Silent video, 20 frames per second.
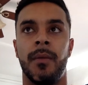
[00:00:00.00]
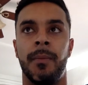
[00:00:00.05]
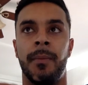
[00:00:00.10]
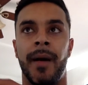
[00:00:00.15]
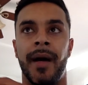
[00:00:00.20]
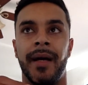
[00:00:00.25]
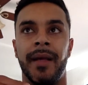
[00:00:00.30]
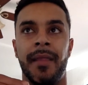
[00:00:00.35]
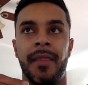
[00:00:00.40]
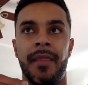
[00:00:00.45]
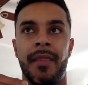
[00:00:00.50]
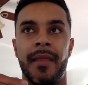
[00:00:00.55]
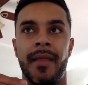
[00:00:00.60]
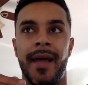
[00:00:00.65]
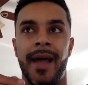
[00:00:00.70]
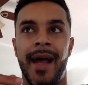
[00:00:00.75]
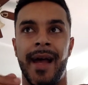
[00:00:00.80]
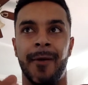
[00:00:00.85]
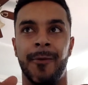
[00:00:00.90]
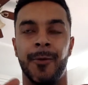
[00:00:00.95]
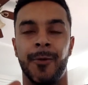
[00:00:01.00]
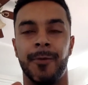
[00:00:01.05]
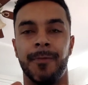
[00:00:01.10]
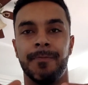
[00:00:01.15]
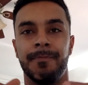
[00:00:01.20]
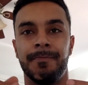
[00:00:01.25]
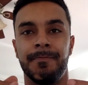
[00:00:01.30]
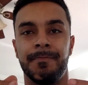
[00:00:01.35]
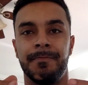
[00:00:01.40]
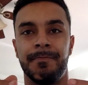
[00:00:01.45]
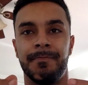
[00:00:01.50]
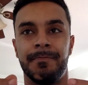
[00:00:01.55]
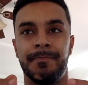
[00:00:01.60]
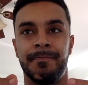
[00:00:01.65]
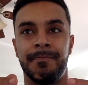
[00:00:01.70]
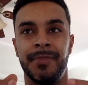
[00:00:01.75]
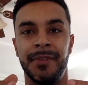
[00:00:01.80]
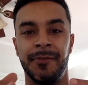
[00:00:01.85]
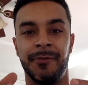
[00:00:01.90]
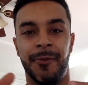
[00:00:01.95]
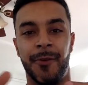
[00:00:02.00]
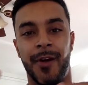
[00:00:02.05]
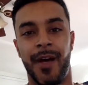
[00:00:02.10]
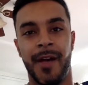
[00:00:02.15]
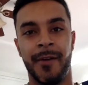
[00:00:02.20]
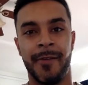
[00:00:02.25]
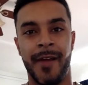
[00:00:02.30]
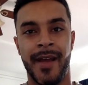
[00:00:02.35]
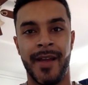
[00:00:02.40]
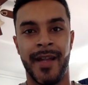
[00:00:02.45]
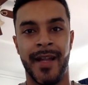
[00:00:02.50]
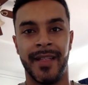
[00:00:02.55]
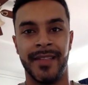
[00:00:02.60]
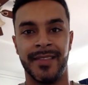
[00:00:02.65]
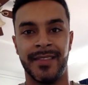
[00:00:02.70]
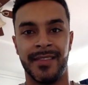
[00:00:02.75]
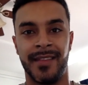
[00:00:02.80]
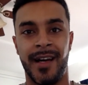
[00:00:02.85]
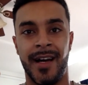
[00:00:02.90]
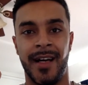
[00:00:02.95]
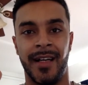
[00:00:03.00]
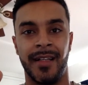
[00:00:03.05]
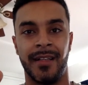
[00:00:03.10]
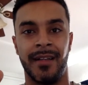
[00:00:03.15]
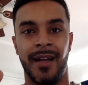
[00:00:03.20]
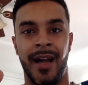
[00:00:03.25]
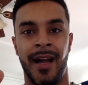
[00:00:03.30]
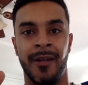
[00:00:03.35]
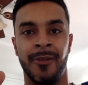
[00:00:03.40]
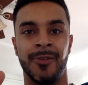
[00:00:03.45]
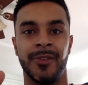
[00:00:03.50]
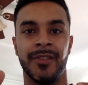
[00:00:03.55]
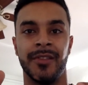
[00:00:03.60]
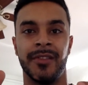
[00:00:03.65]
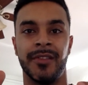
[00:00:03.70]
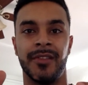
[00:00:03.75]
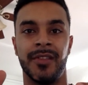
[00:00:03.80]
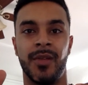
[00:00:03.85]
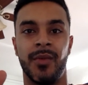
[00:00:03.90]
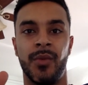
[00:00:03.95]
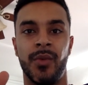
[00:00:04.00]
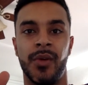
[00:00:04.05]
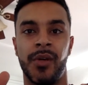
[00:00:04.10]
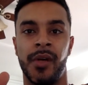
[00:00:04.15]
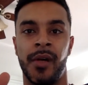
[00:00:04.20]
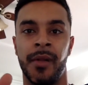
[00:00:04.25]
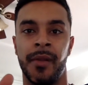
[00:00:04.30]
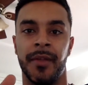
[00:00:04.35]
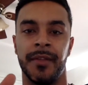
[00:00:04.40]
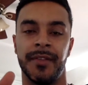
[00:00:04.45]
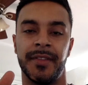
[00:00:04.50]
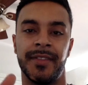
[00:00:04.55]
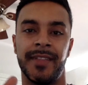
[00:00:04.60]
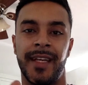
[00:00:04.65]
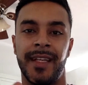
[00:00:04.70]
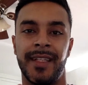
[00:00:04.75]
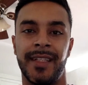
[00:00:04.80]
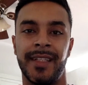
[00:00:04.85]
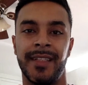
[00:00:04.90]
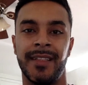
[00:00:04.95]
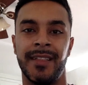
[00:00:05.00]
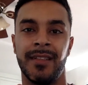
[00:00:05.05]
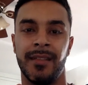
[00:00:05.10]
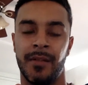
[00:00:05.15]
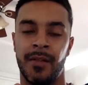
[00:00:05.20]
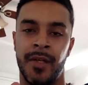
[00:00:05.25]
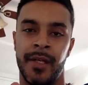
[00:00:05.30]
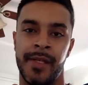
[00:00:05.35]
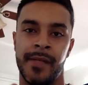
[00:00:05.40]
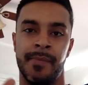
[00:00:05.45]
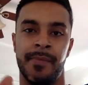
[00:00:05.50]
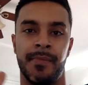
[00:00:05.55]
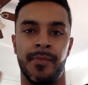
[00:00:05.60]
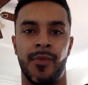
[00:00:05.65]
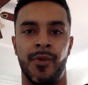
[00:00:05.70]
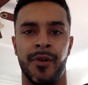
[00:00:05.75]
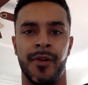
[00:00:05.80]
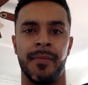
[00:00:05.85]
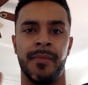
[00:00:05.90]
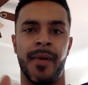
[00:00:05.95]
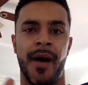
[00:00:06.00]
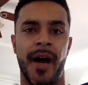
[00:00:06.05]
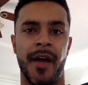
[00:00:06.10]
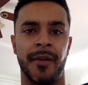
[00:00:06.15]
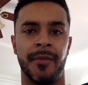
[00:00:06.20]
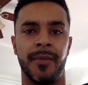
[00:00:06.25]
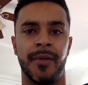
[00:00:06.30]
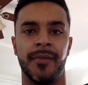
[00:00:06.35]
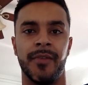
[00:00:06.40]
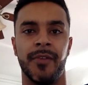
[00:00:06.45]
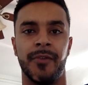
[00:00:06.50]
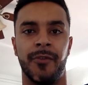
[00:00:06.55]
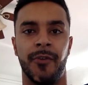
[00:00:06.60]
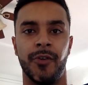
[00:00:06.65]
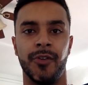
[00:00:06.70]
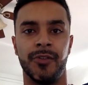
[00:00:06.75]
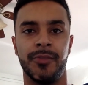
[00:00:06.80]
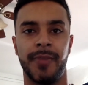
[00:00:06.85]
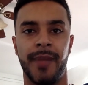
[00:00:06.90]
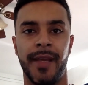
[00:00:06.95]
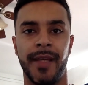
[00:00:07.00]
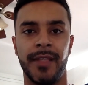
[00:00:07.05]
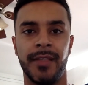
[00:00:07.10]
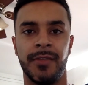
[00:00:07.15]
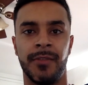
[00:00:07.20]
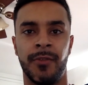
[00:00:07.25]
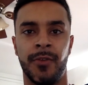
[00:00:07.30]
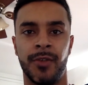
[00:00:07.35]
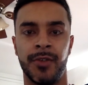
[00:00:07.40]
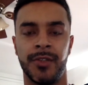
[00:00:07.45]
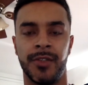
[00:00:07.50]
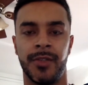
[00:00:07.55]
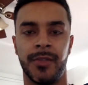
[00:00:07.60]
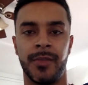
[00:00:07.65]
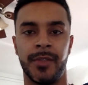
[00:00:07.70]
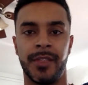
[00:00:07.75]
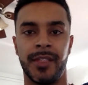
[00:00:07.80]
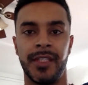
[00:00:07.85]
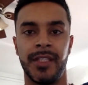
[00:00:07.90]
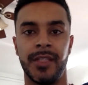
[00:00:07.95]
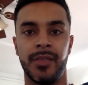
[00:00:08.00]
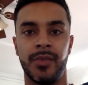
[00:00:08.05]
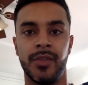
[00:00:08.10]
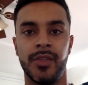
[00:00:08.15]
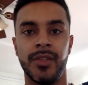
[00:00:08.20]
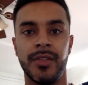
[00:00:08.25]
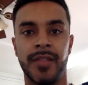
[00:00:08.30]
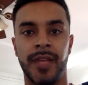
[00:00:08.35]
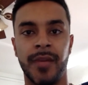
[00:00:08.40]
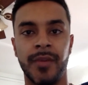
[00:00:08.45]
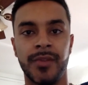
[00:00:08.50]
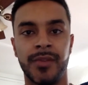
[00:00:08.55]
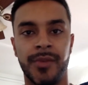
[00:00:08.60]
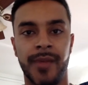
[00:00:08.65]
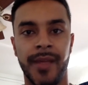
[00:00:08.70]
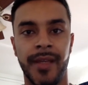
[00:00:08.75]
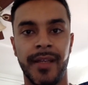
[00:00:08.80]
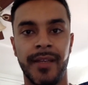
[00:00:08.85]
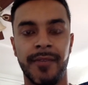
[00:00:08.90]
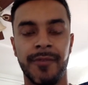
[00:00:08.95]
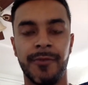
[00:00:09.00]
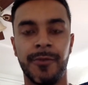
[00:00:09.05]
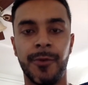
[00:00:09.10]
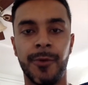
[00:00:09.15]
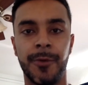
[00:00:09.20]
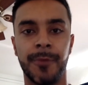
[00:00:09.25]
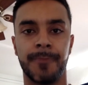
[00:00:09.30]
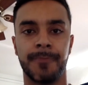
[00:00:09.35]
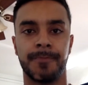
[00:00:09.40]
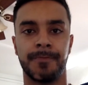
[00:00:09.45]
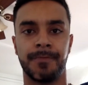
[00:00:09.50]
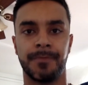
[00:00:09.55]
by well, before I ran out of stock, I was somewhere on the second on the or the bottom of the first page for some of the keywords I was ranking for.